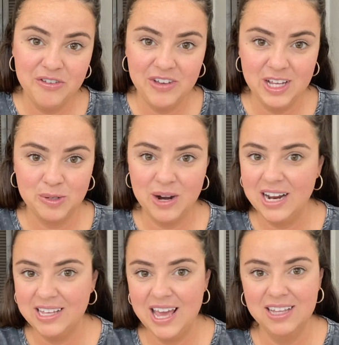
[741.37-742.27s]
phase where
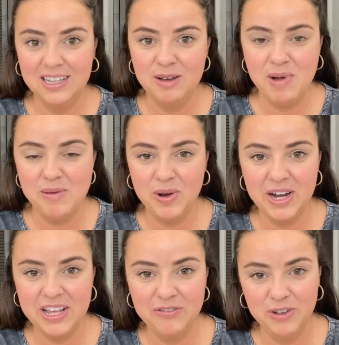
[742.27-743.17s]
I can't let my
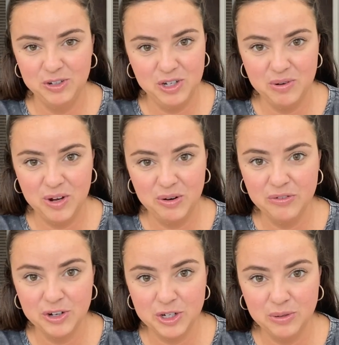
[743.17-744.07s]
body feel too hungry
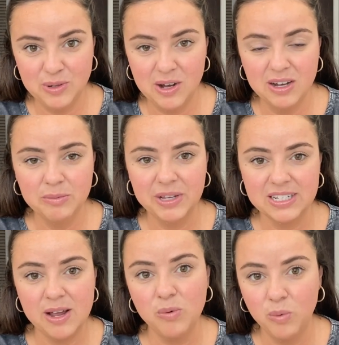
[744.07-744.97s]
for too long
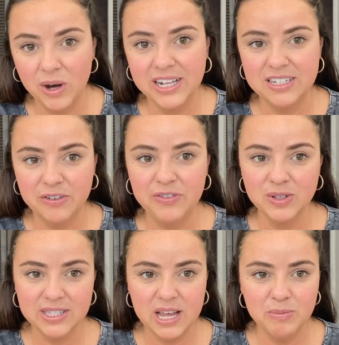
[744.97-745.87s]
because I want it to
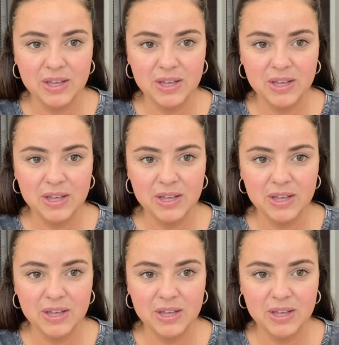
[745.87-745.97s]
feel safe.